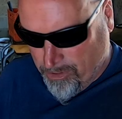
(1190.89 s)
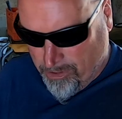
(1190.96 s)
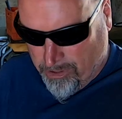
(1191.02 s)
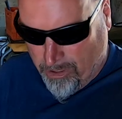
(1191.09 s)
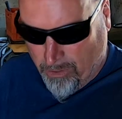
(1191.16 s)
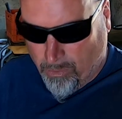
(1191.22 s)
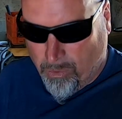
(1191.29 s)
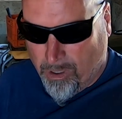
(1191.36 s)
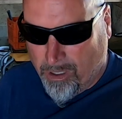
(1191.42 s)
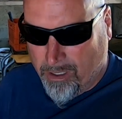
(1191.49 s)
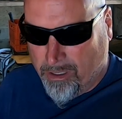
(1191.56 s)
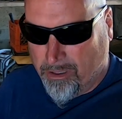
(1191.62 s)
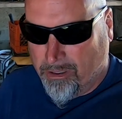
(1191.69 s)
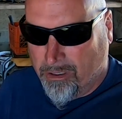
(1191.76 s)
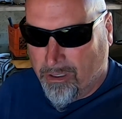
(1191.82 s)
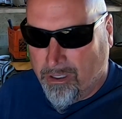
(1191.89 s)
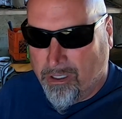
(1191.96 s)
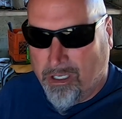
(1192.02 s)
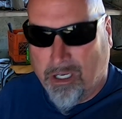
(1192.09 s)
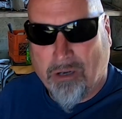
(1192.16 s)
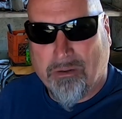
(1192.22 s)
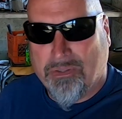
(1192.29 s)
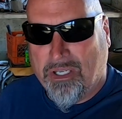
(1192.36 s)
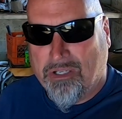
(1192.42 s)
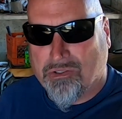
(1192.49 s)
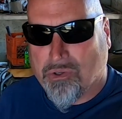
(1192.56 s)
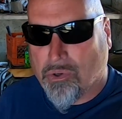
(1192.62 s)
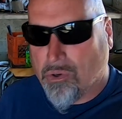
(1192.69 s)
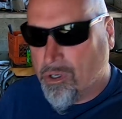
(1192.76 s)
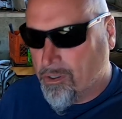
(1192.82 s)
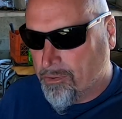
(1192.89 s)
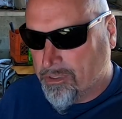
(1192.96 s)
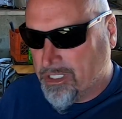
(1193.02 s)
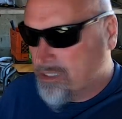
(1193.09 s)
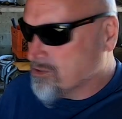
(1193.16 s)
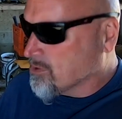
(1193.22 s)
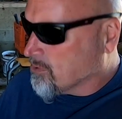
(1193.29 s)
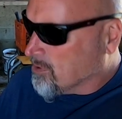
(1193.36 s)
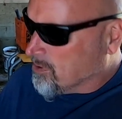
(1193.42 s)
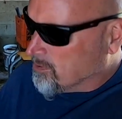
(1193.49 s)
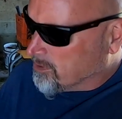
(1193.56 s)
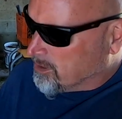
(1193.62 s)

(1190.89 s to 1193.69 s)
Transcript: So uh, here things are growing. Things are growing